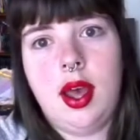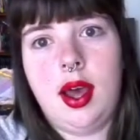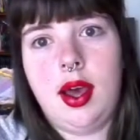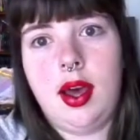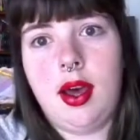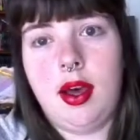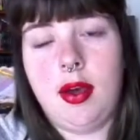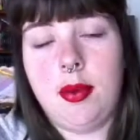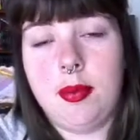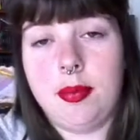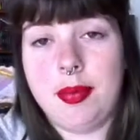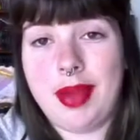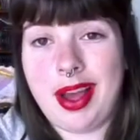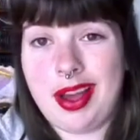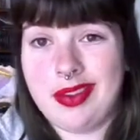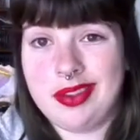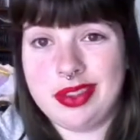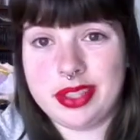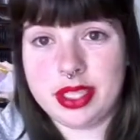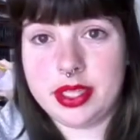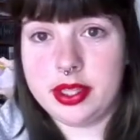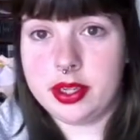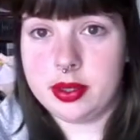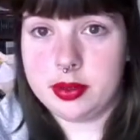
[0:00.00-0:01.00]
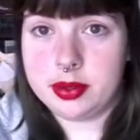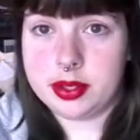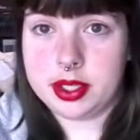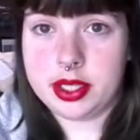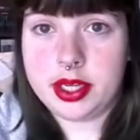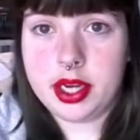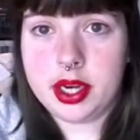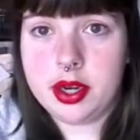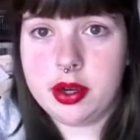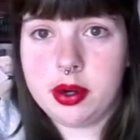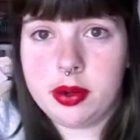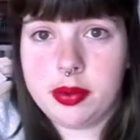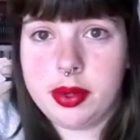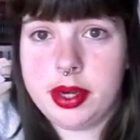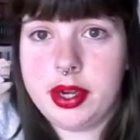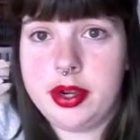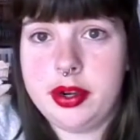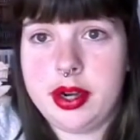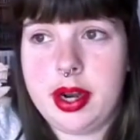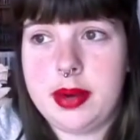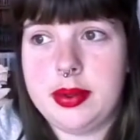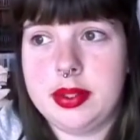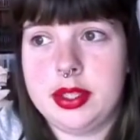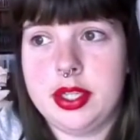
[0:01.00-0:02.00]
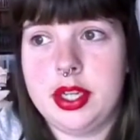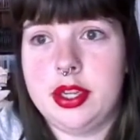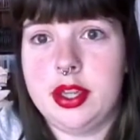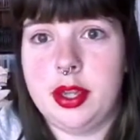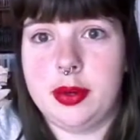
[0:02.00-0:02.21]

Obviously there was a tarot reader. I was there.